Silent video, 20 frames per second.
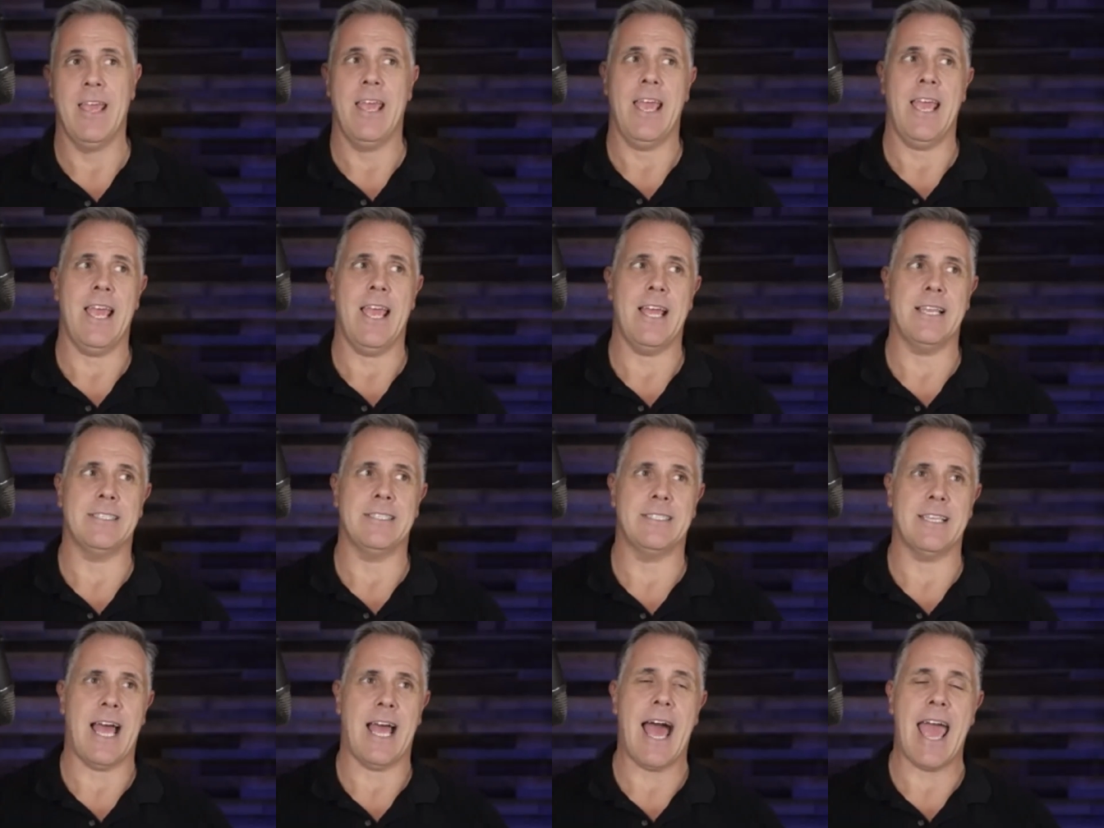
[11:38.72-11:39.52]

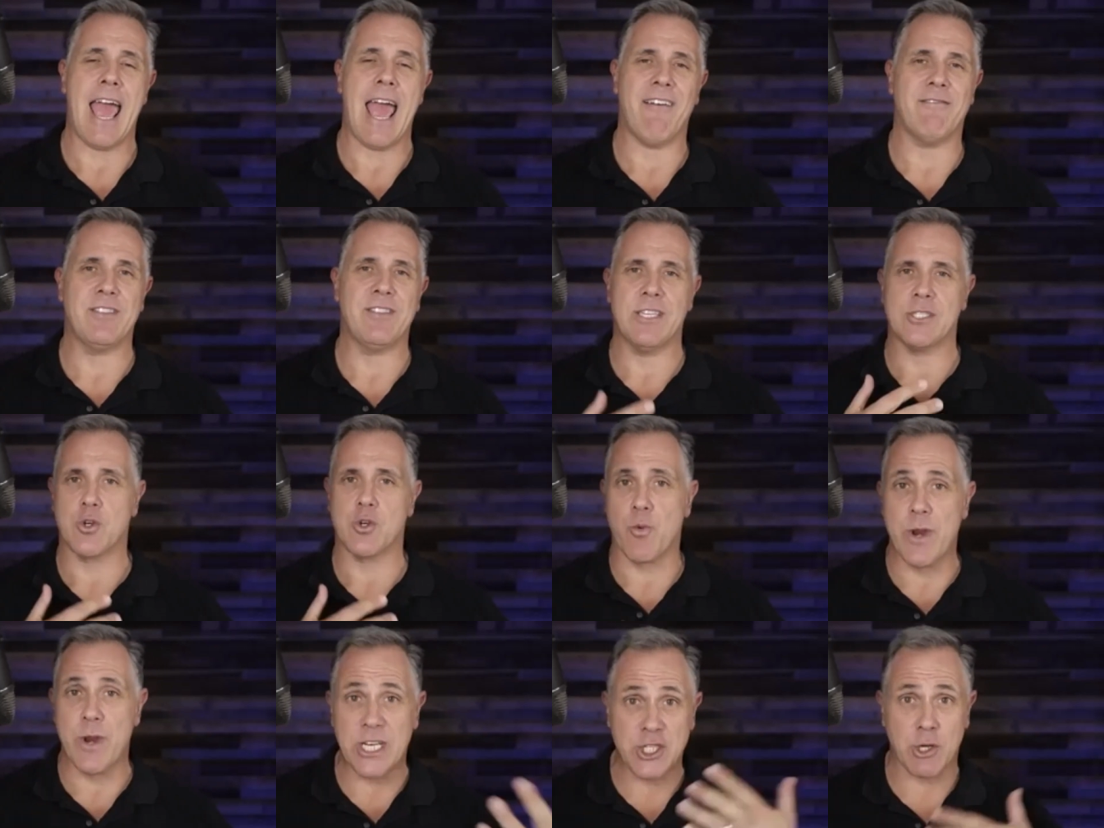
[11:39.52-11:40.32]
And I have this
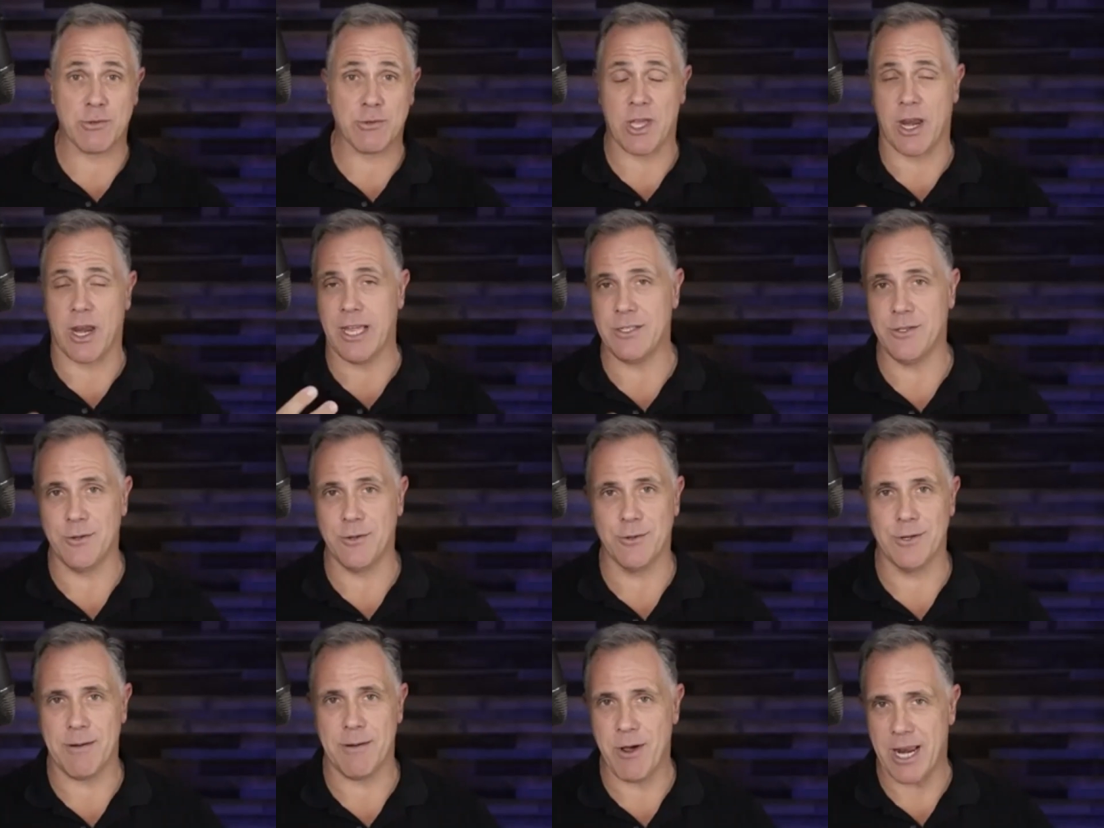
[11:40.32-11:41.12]
ritual that I
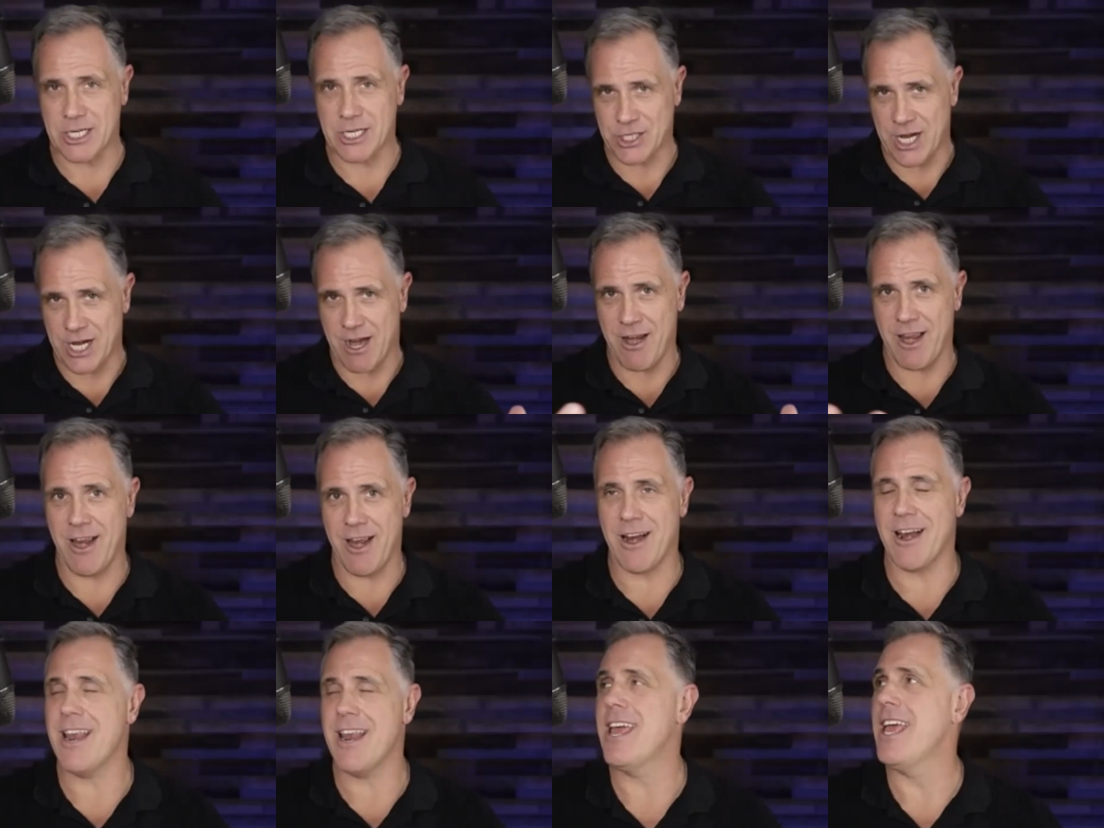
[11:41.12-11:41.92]
do, I am going to share
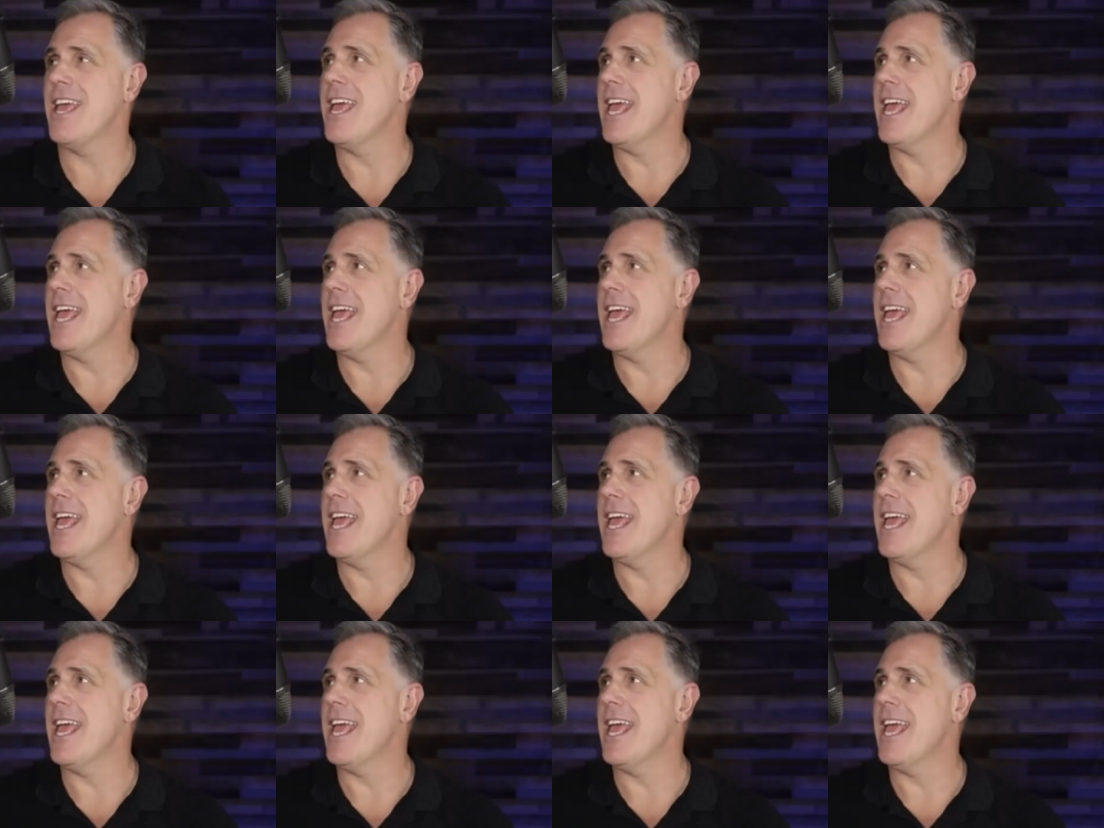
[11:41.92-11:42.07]
here.